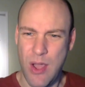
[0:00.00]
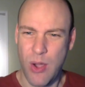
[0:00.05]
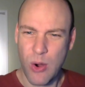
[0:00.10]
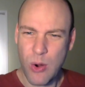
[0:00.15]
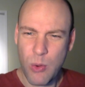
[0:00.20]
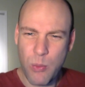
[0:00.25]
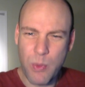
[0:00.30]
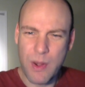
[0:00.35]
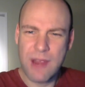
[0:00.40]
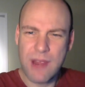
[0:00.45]

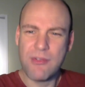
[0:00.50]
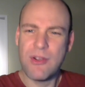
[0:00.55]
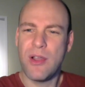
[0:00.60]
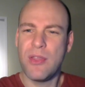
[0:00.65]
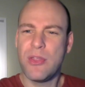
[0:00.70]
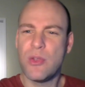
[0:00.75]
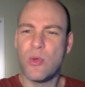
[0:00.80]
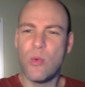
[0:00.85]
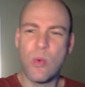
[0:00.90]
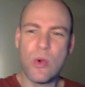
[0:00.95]
or whatever
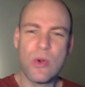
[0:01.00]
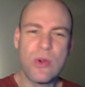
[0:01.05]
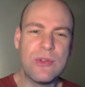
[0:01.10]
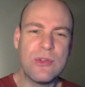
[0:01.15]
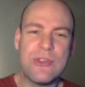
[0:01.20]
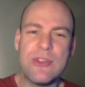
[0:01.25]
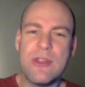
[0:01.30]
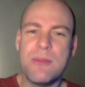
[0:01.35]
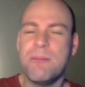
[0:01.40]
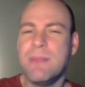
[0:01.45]
other
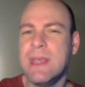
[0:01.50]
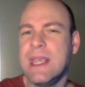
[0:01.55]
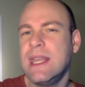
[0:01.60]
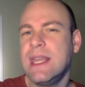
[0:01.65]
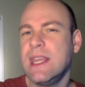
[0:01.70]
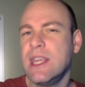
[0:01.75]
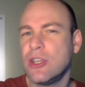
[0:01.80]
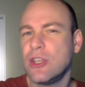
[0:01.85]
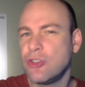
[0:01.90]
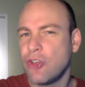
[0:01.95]
words the
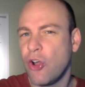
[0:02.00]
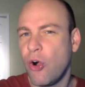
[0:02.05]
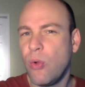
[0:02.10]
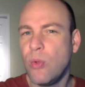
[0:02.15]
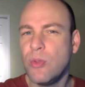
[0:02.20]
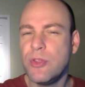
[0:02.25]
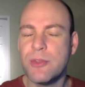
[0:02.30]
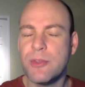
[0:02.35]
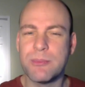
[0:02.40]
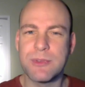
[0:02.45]
media
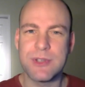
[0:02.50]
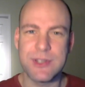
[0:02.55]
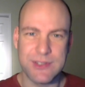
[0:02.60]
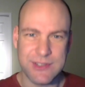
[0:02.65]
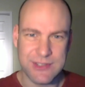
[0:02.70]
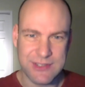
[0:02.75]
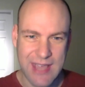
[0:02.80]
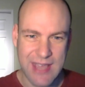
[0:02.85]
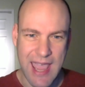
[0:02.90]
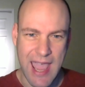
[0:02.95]
told them to
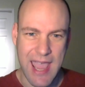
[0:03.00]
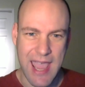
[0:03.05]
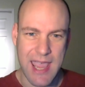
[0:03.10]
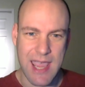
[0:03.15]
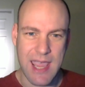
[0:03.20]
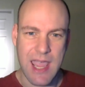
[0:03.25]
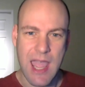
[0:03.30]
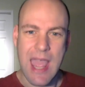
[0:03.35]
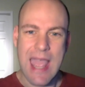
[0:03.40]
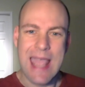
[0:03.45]

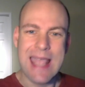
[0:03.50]
say,